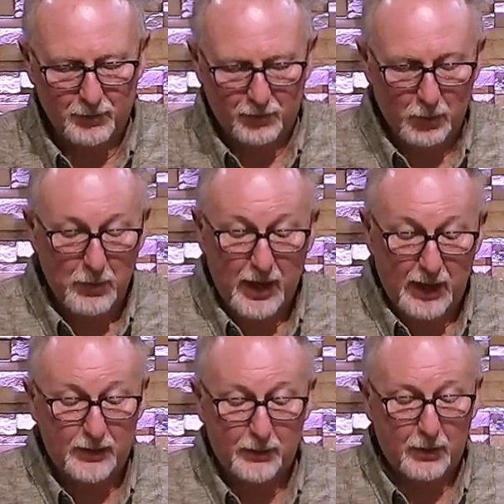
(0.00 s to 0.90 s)
for
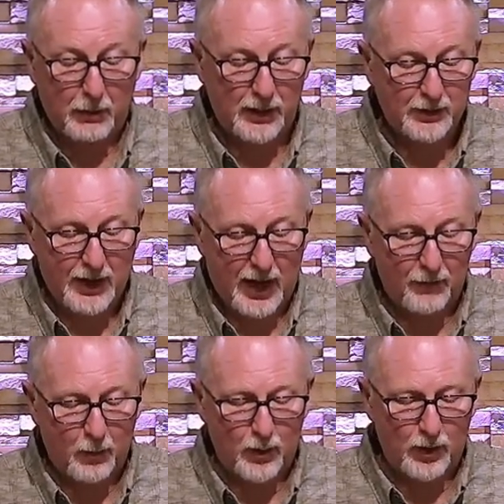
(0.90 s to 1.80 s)
me, some of the blessing out of
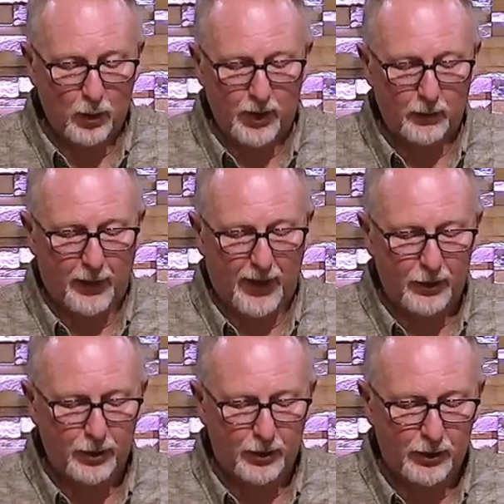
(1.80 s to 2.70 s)
it when you don't hear
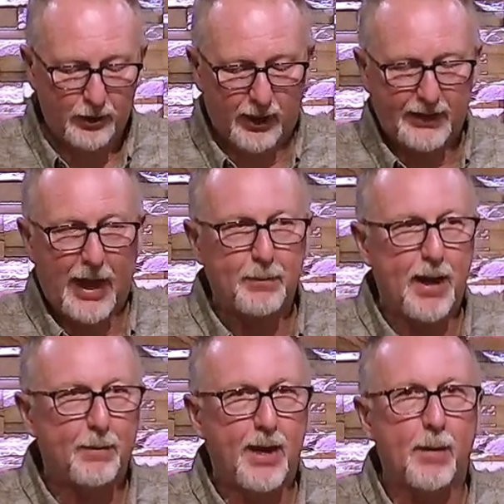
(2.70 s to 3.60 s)
pages, just like tap,
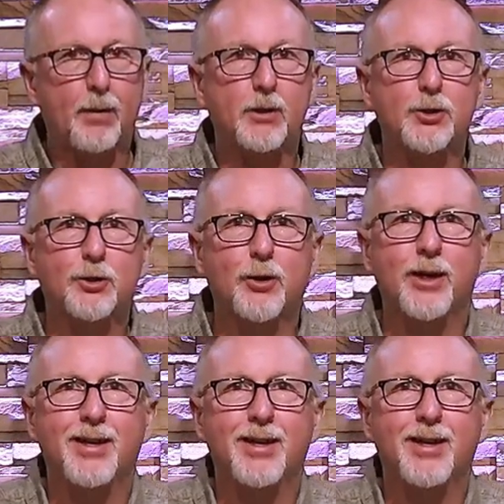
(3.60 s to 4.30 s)
tap, tap on your screen.